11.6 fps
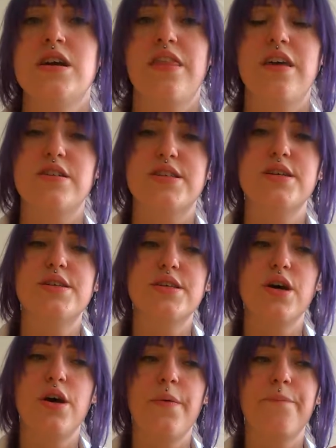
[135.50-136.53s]
There's
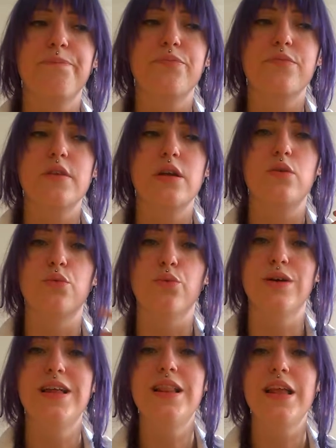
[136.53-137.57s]
also
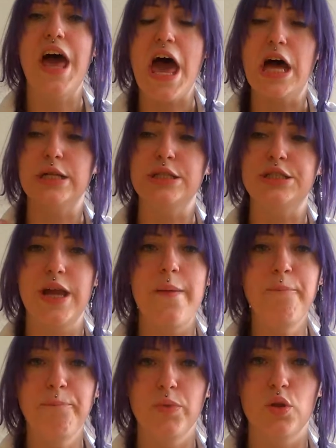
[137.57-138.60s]
Will and
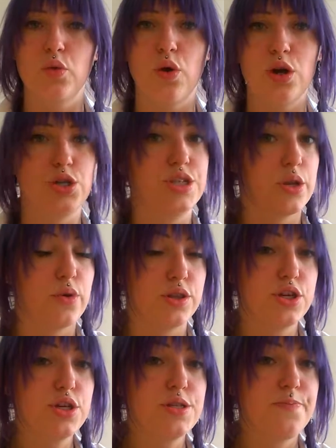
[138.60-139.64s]
Jem, who are shadow
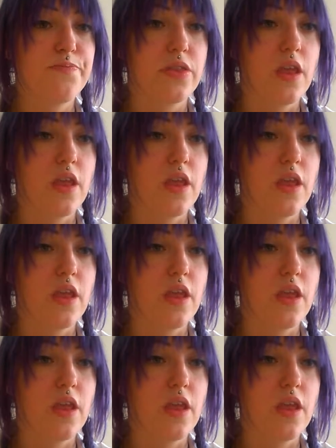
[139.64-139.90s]
hunters.